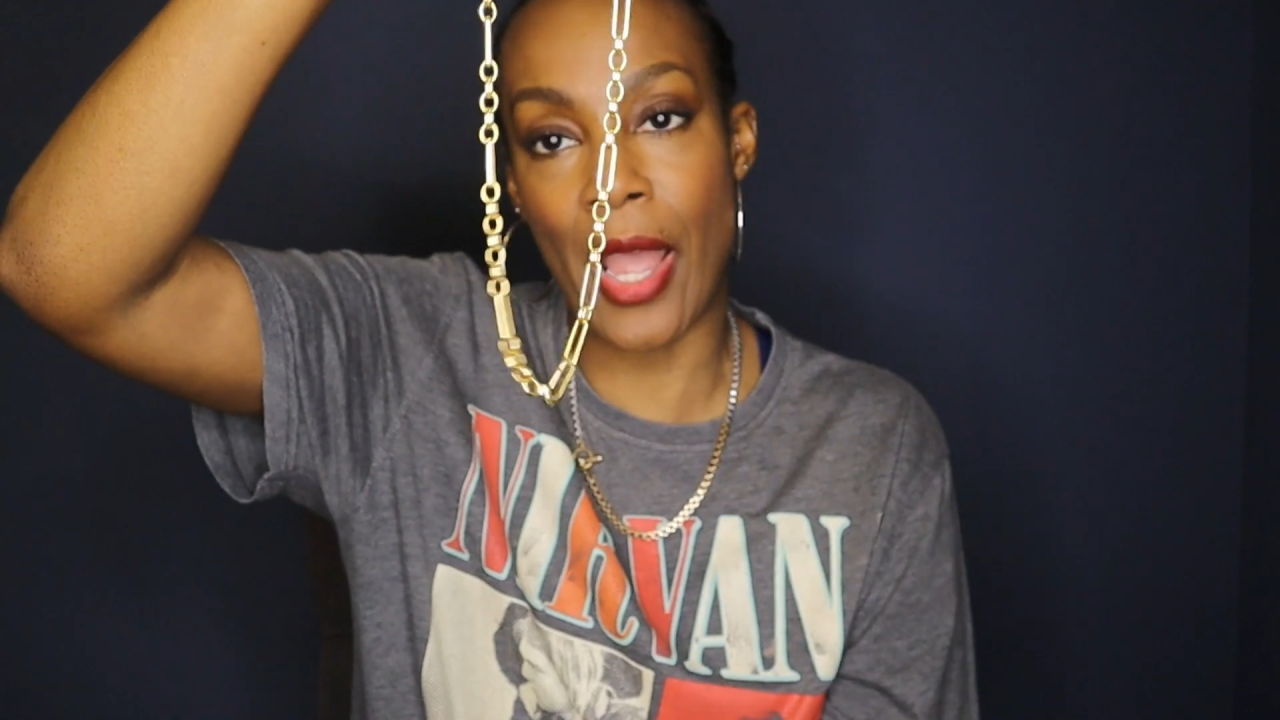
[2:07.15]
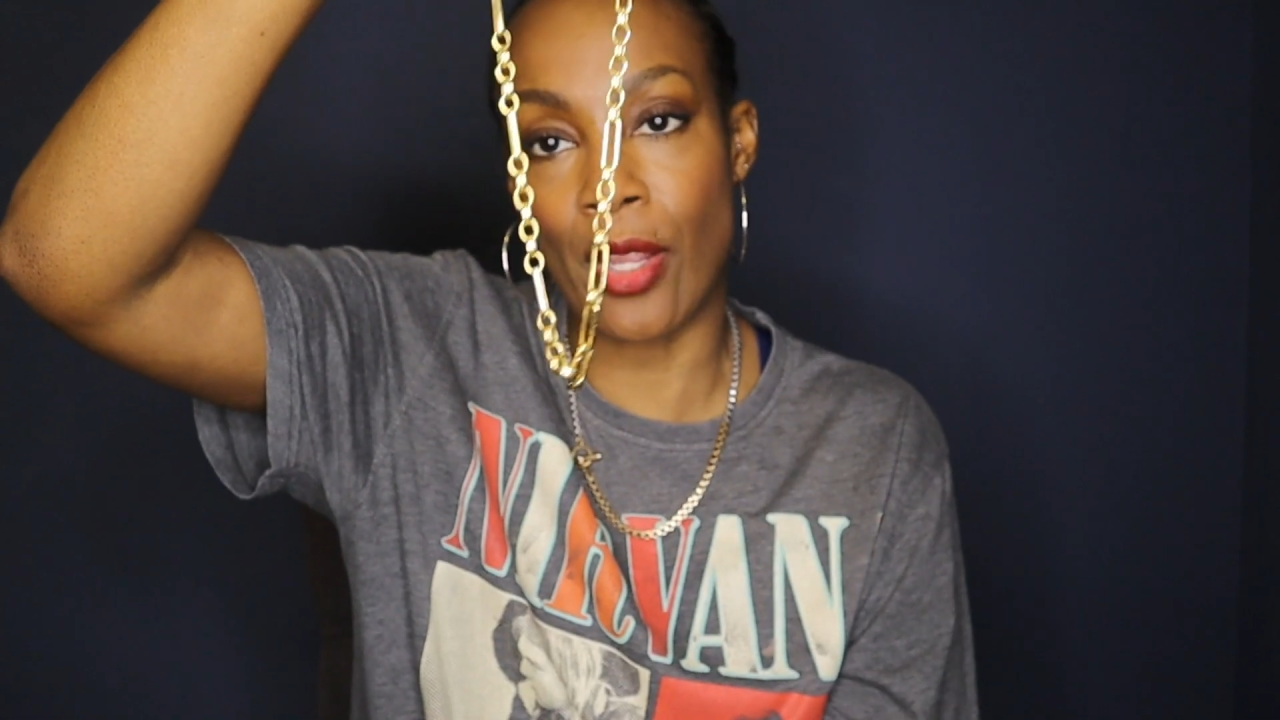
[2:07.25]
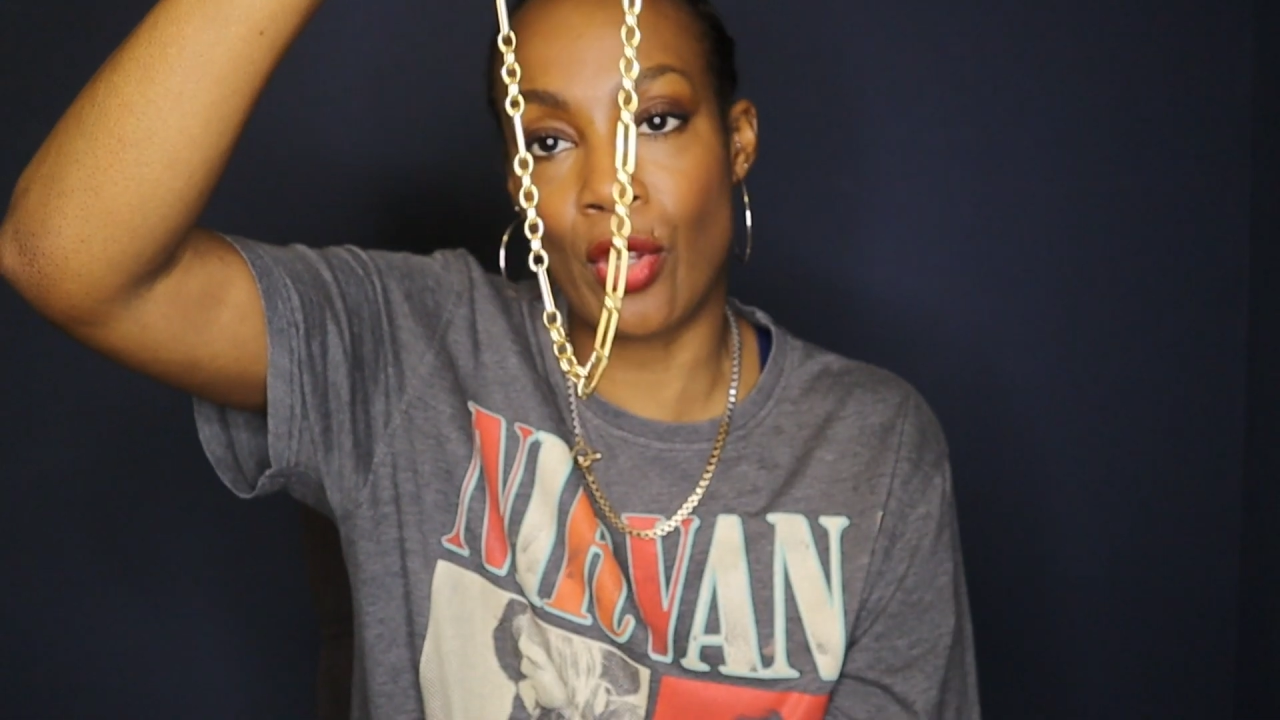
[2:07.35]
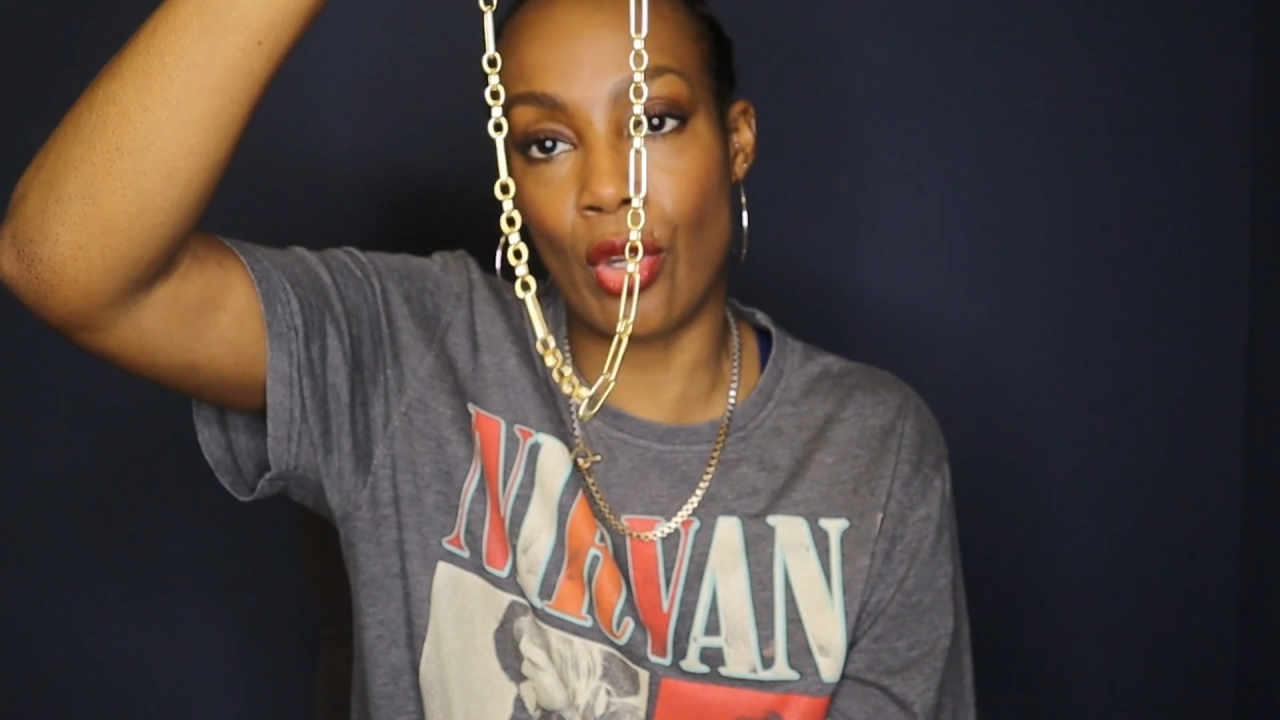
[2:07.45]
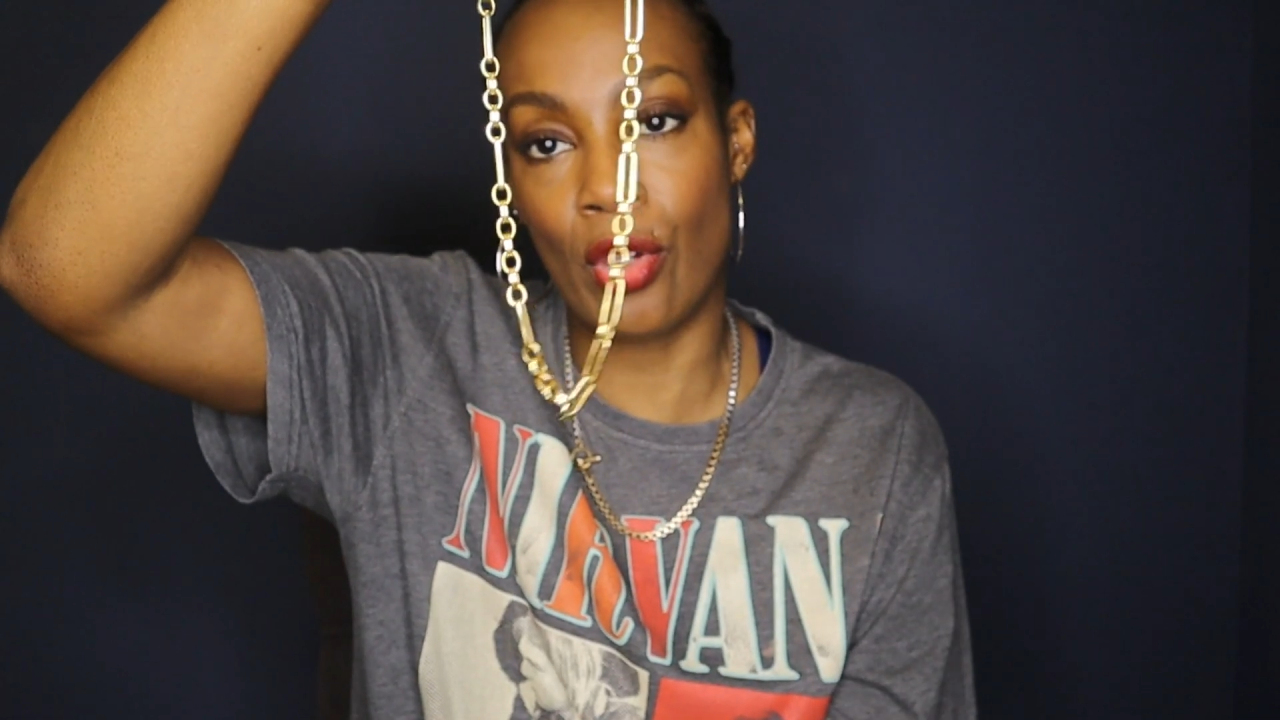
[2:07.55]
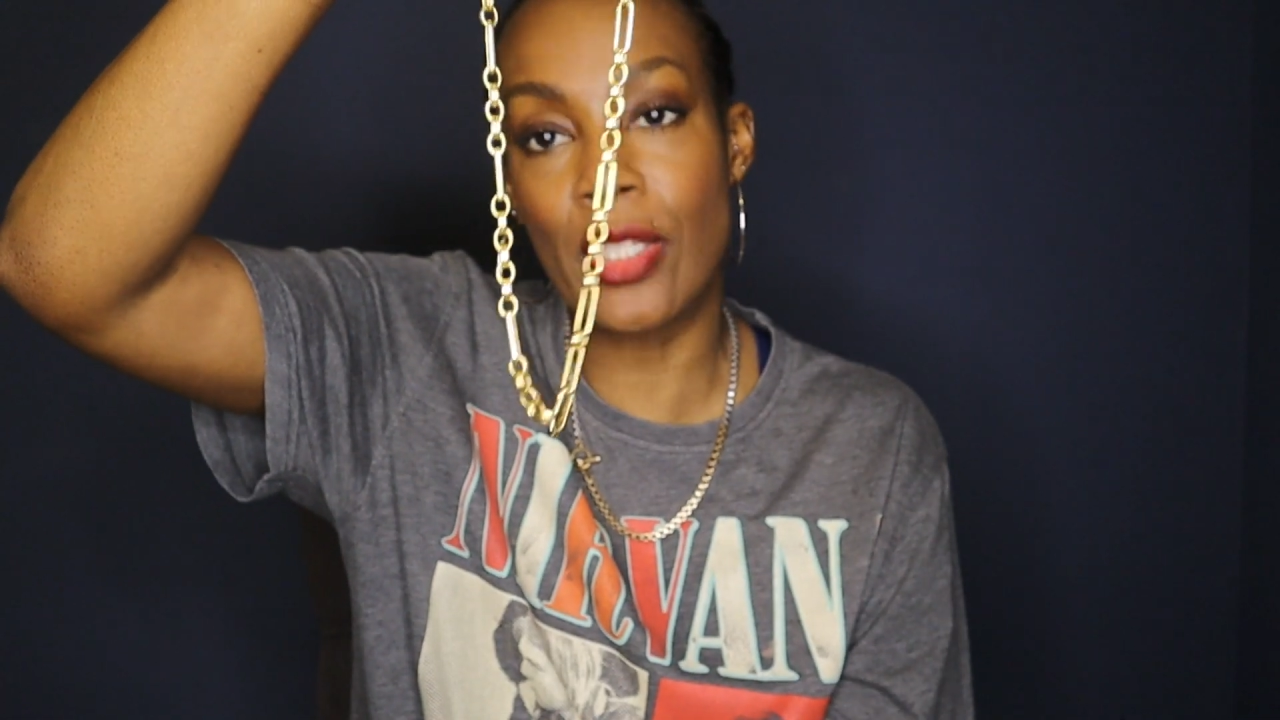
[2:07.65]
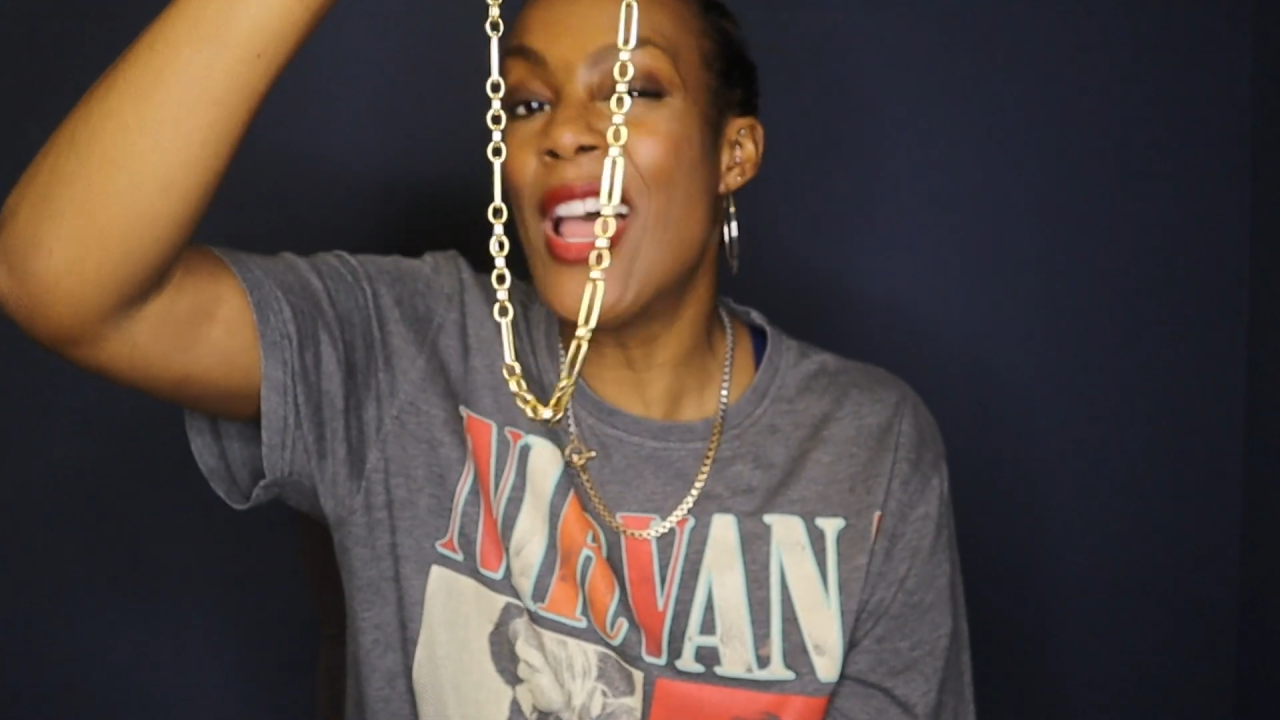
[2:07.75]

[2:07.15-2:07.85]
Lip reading: I could.